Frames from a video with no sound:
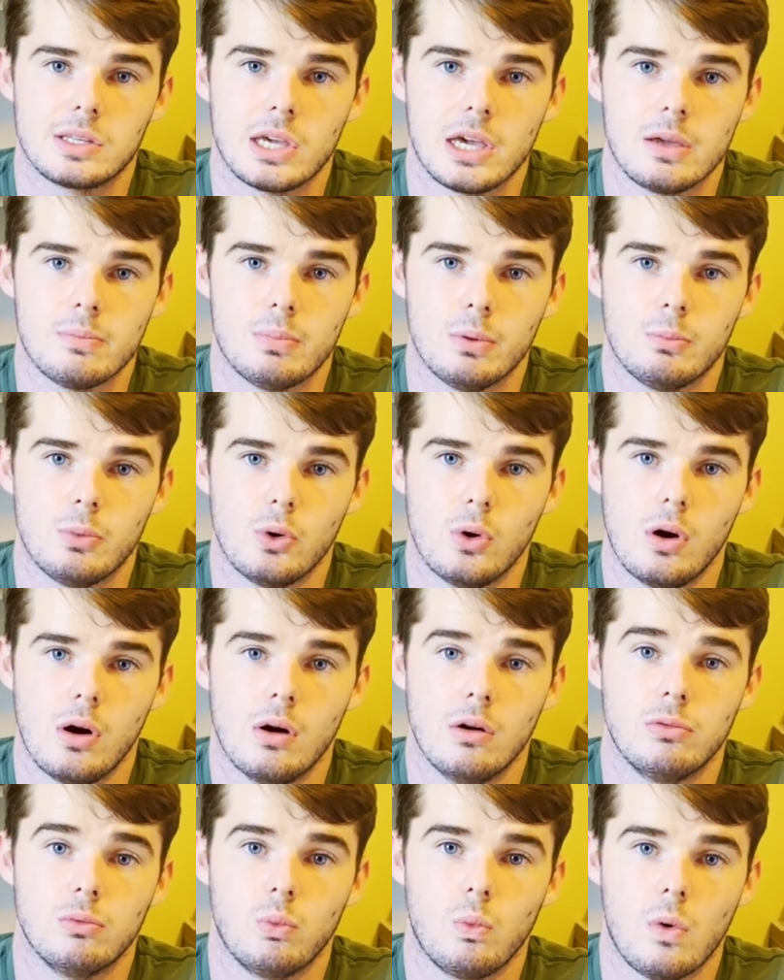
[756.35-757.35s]
capable
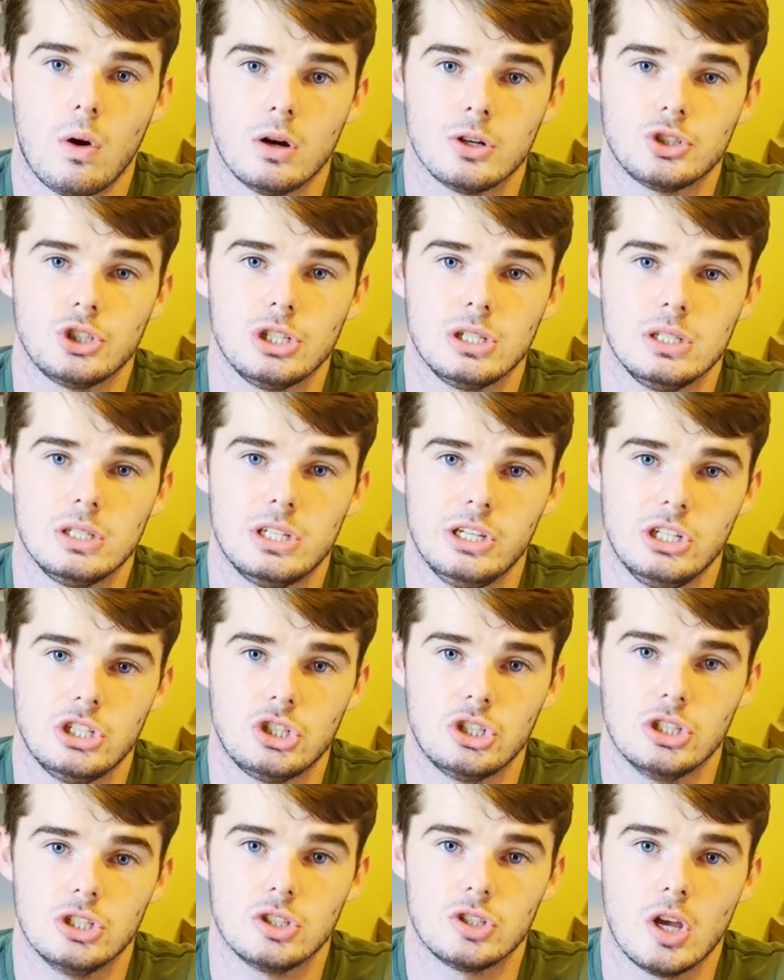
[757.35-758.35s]
of washing
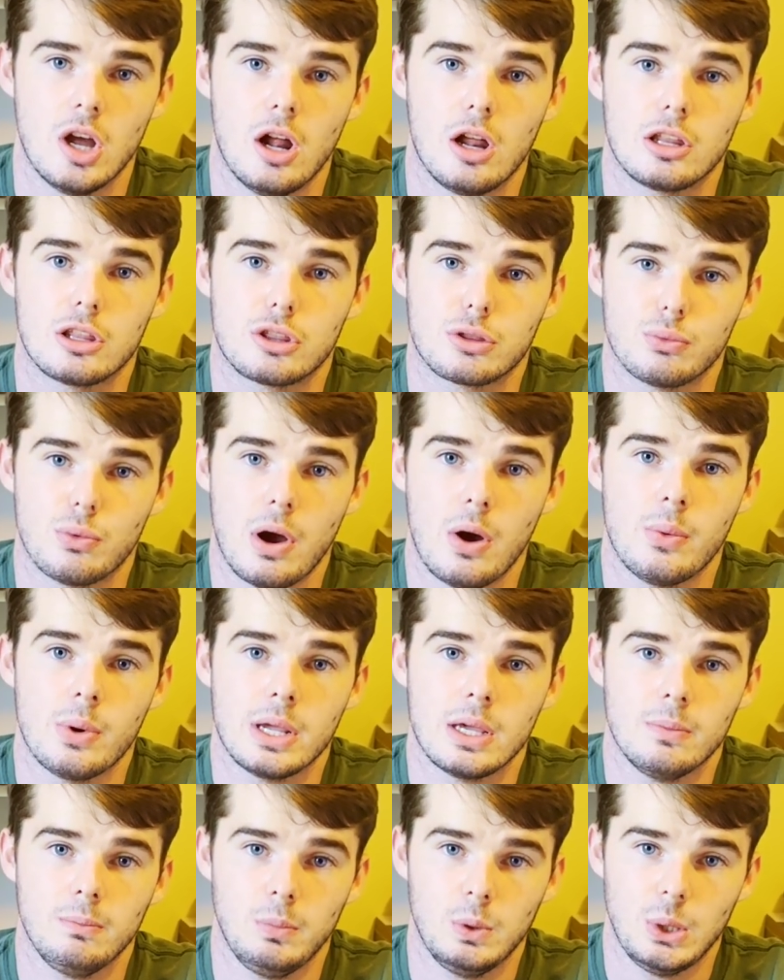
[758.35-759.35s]
dishes,
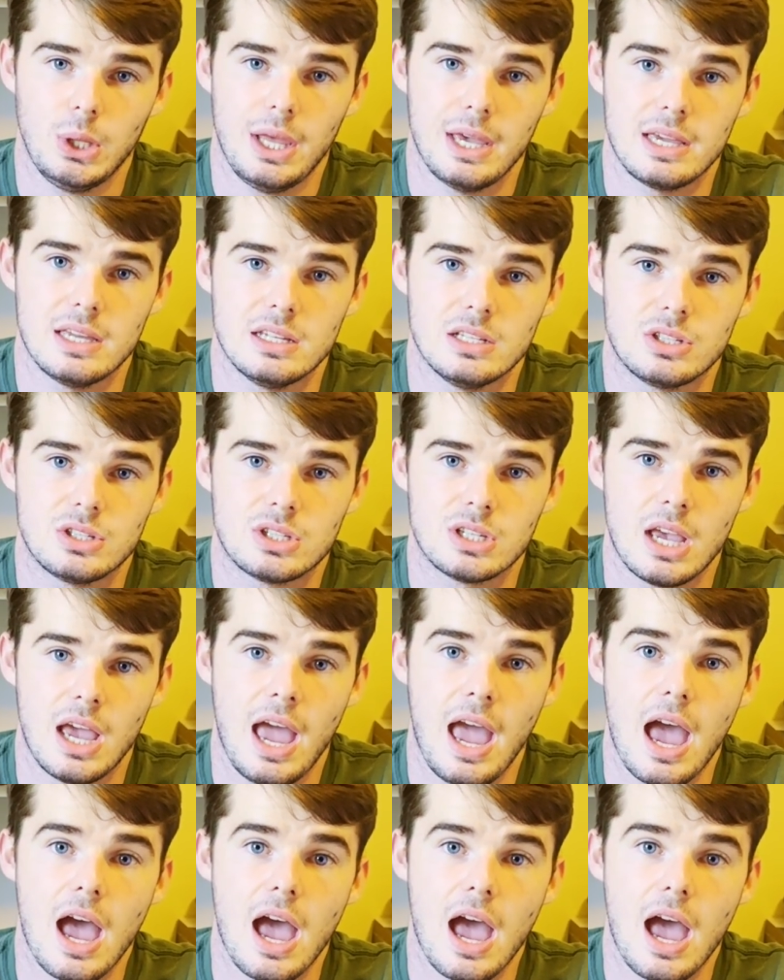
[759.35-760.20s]
throwing plates,